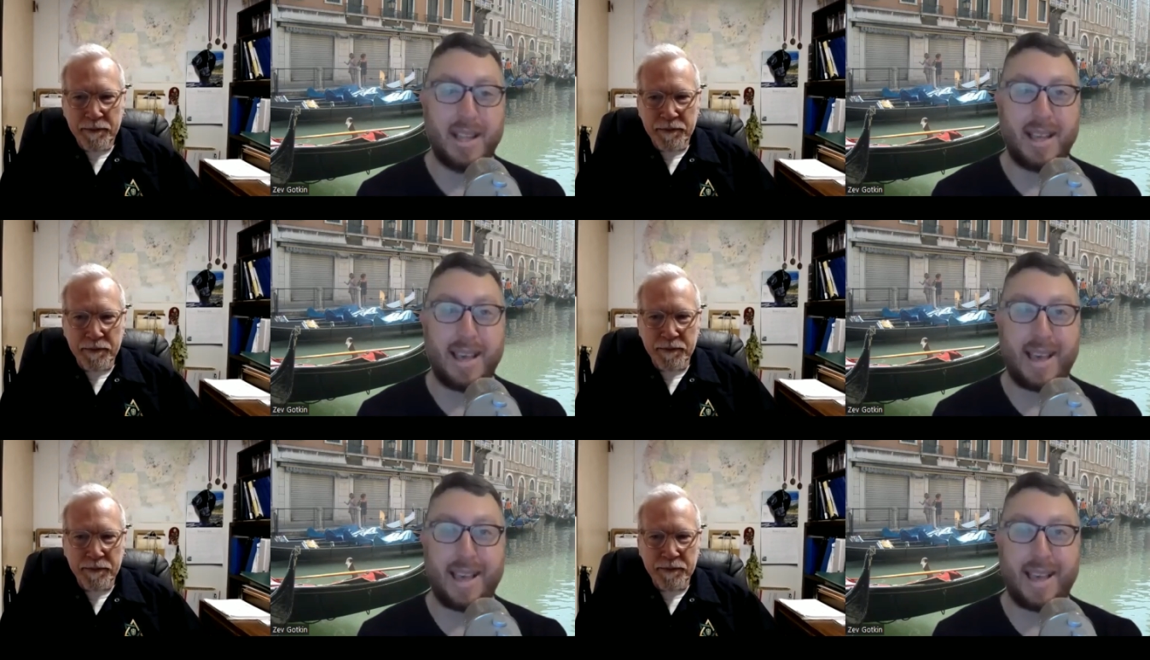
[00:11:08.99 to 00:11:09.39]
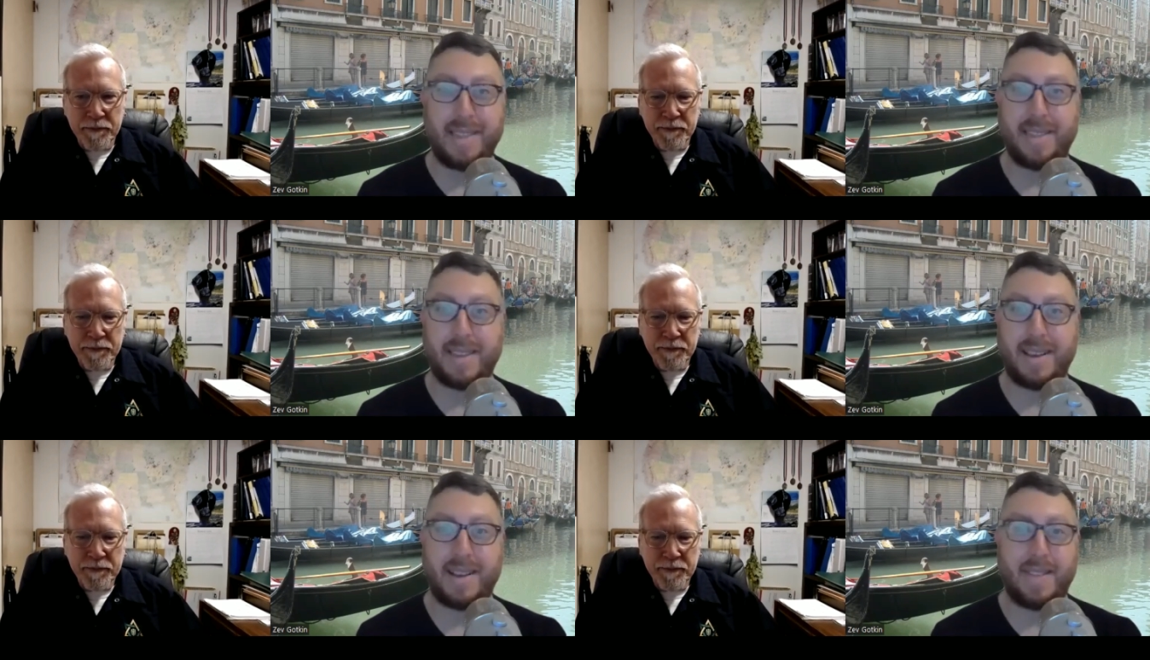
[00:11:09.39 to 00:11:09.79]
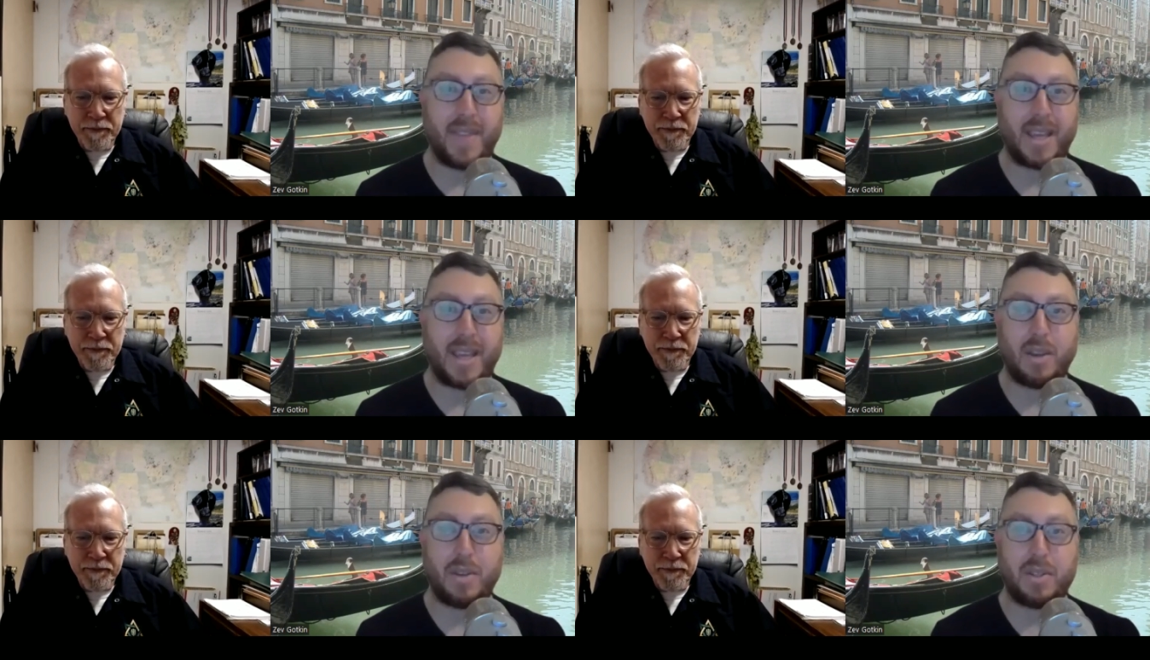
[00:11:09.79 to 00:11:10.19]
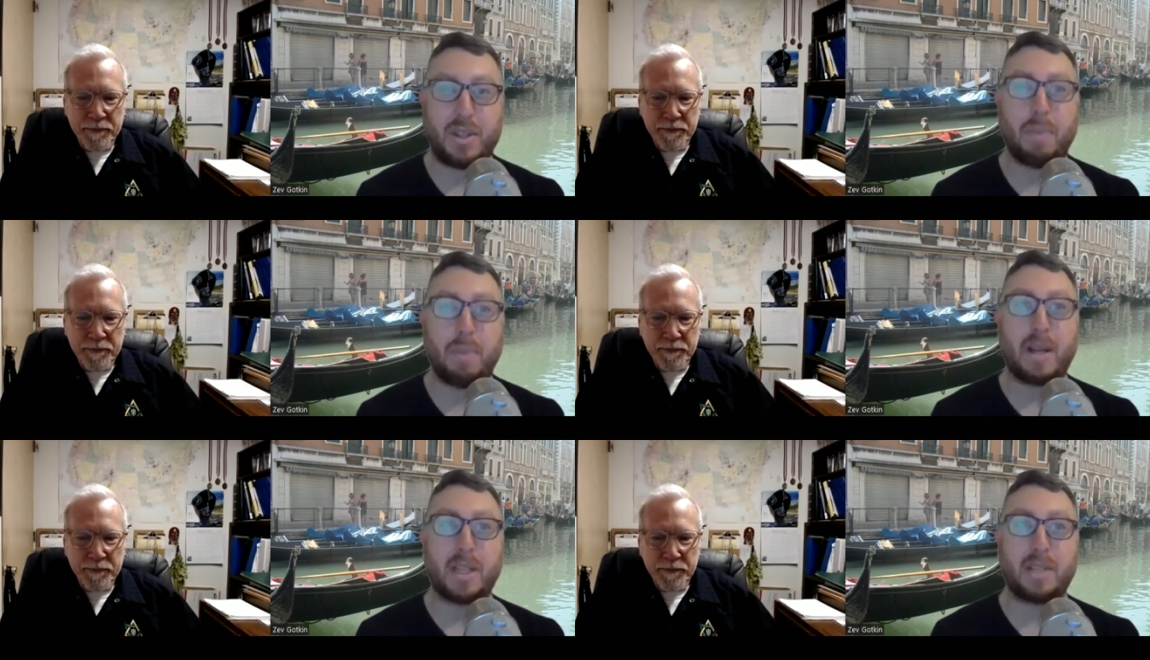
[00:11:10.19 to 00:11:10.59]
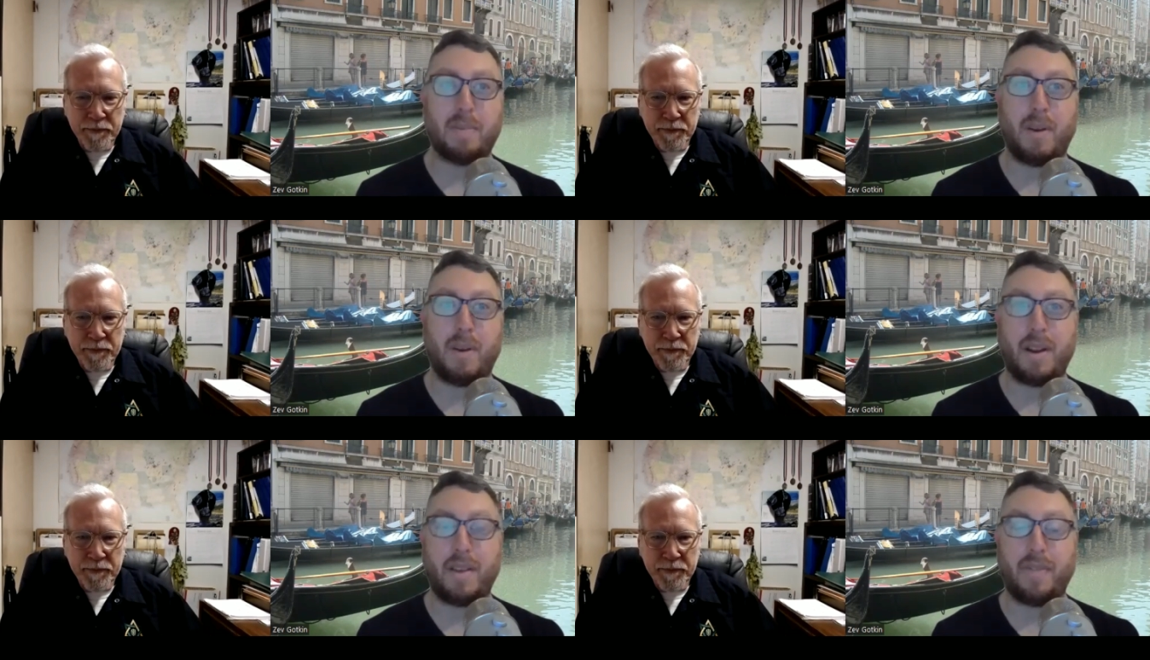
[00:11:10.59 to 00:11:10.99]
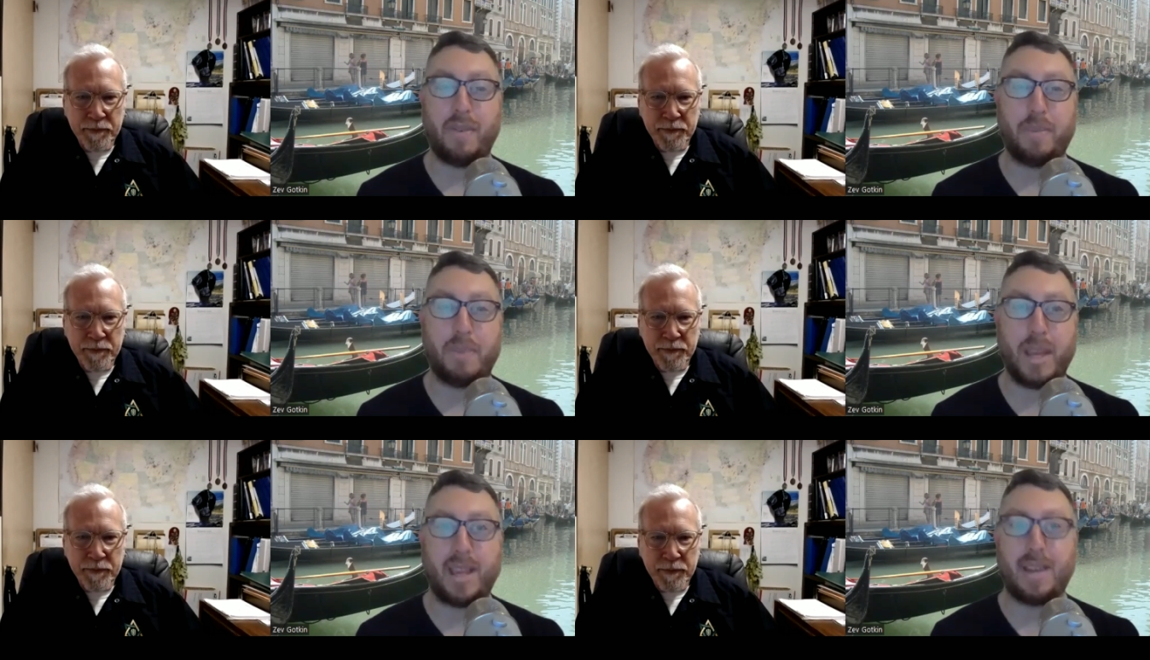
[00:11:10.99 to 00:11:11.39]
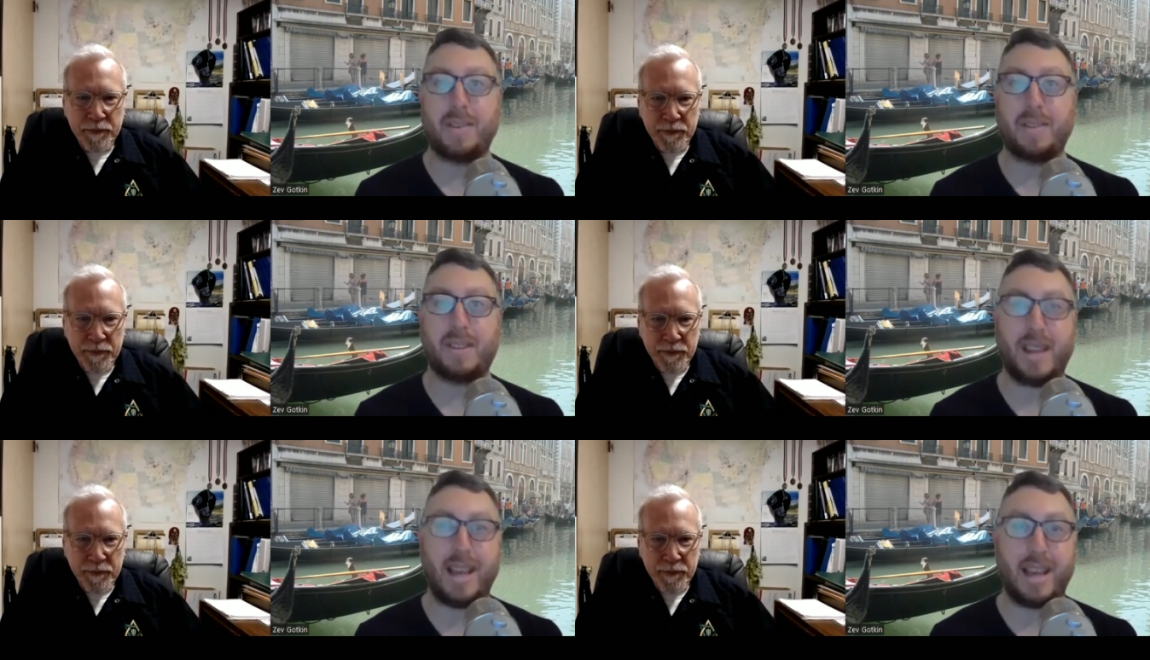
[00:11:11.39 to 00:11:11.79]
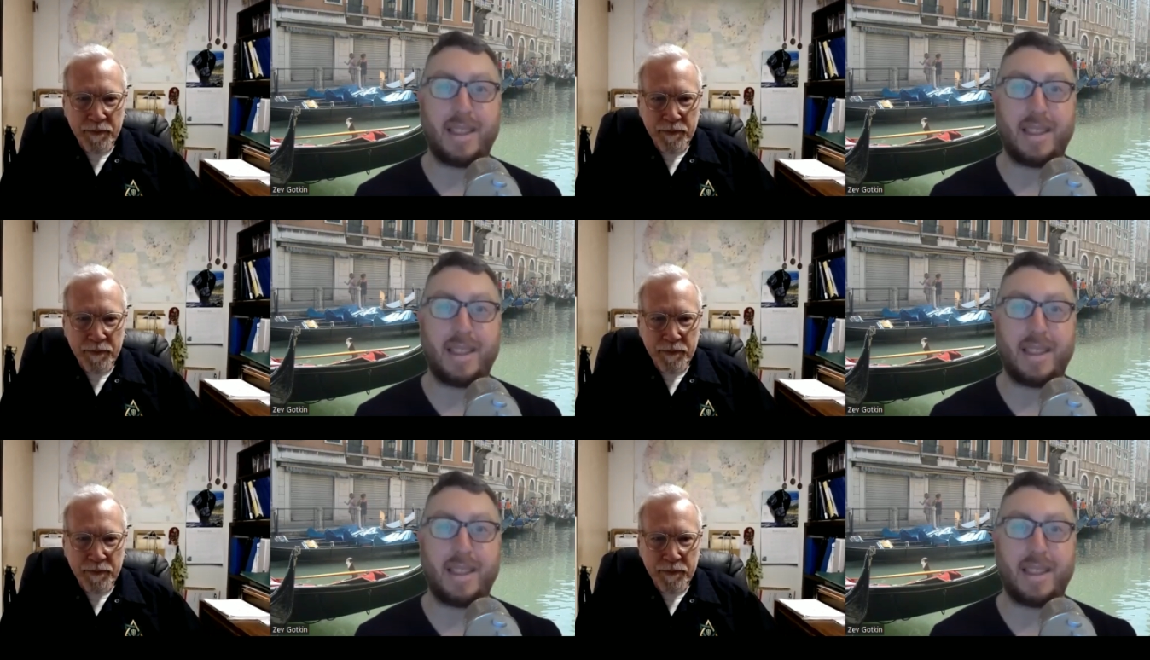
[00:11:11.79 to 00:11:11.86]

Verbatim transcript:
Speaker 1: Mm-hmm. And uh, thank you so much, Marty, for being here today.